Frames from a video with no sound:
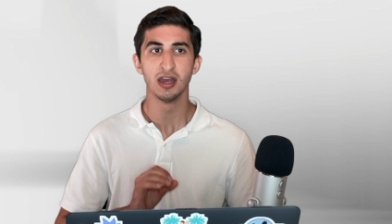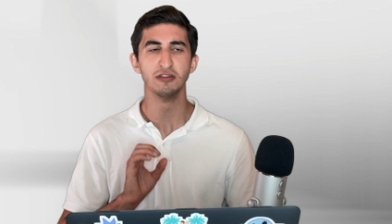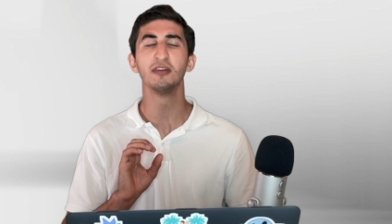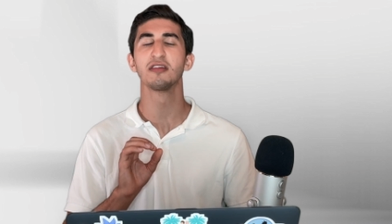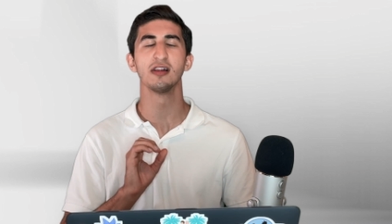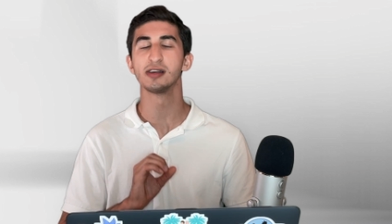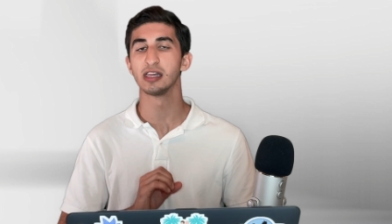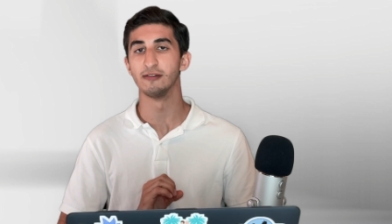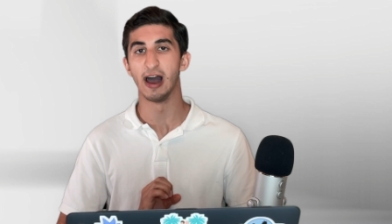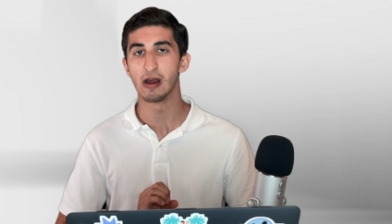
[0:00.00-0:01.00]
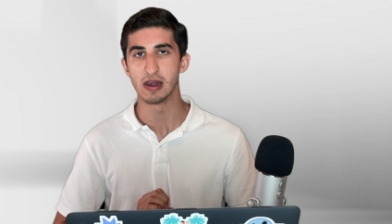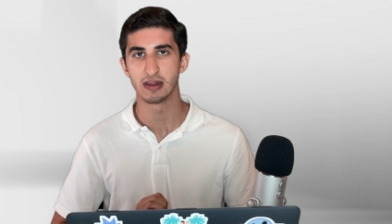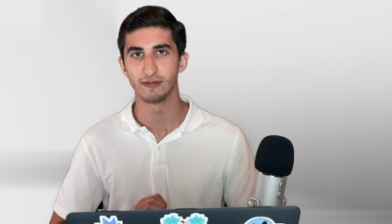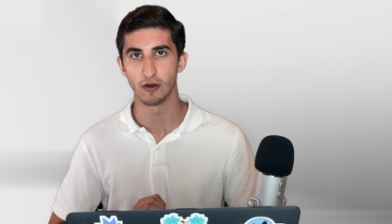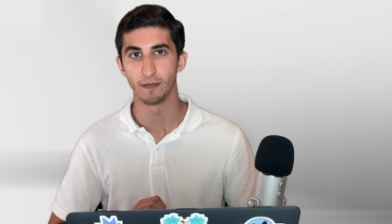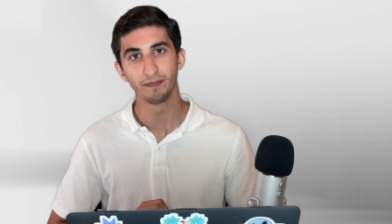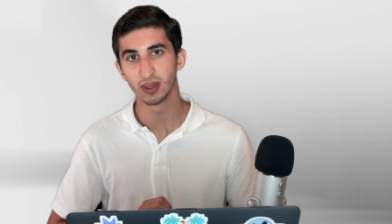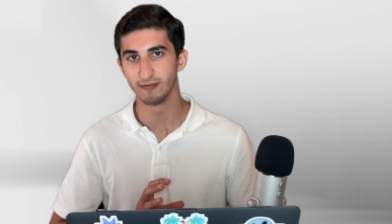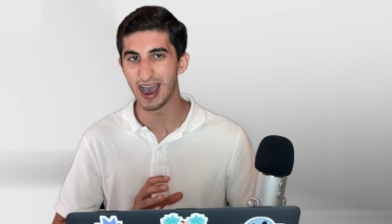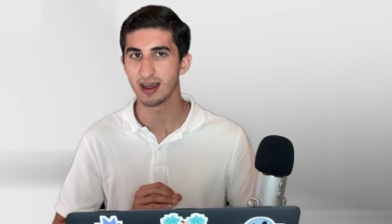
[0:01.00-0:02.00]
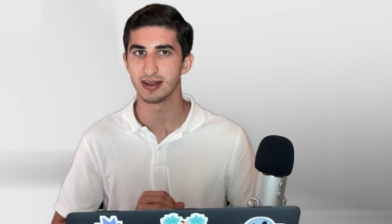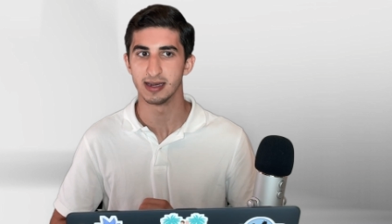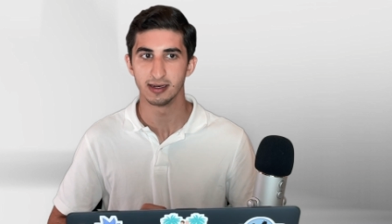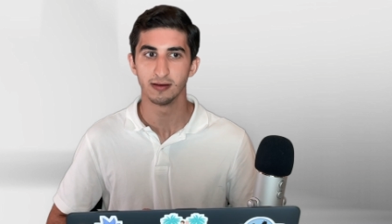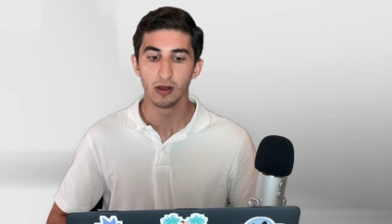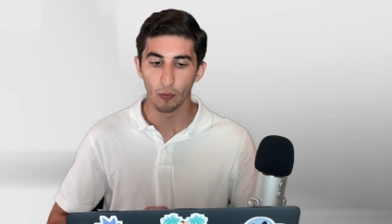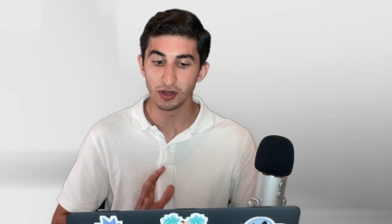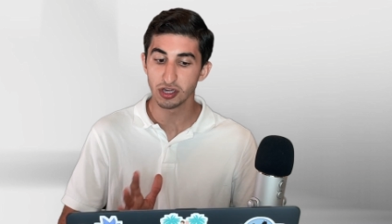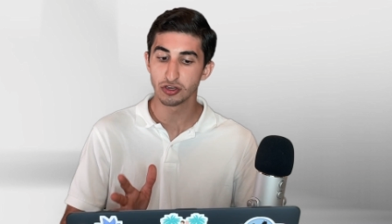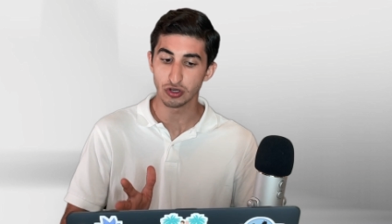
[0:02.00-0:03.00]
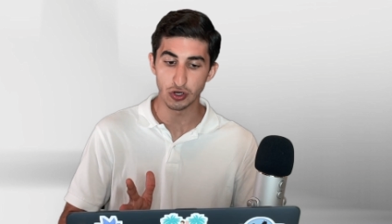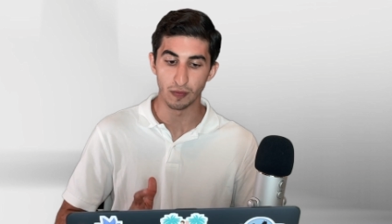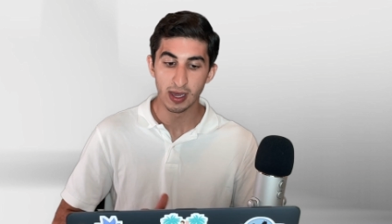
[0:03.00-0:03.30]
you can still get the virus if you're vaccinated, which is true.